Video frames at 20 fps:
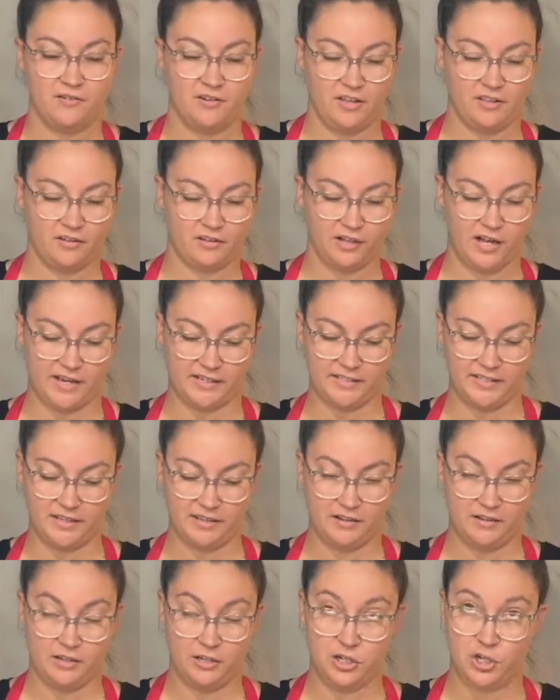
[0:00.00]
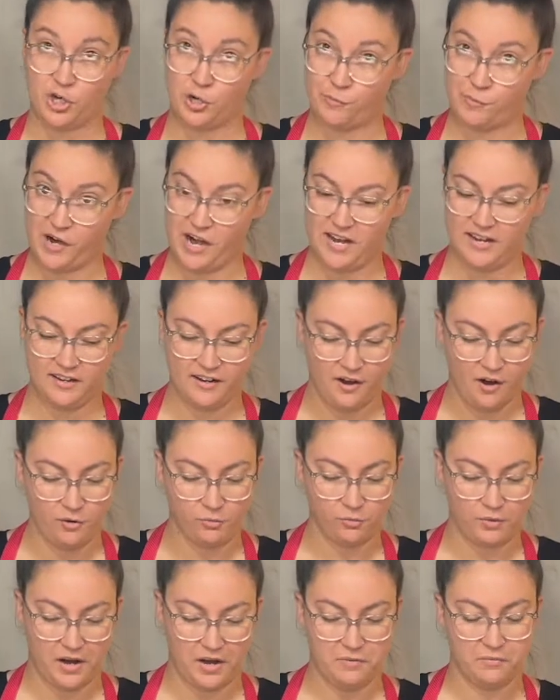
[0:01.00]
and the glass should break
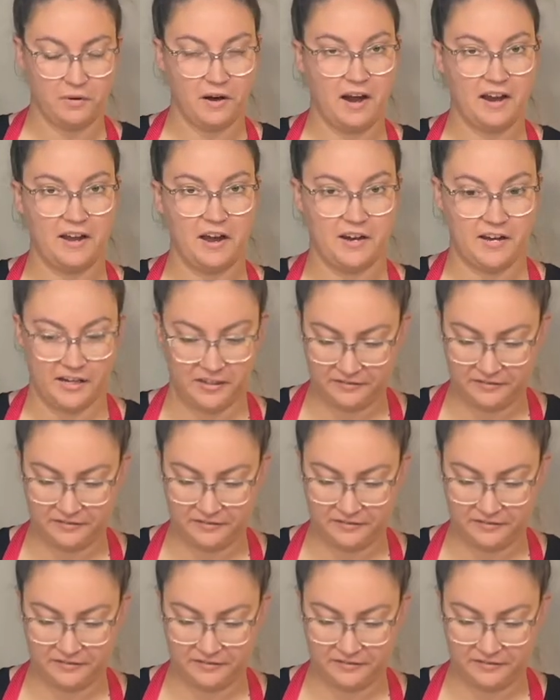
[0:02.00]
right where I cut it.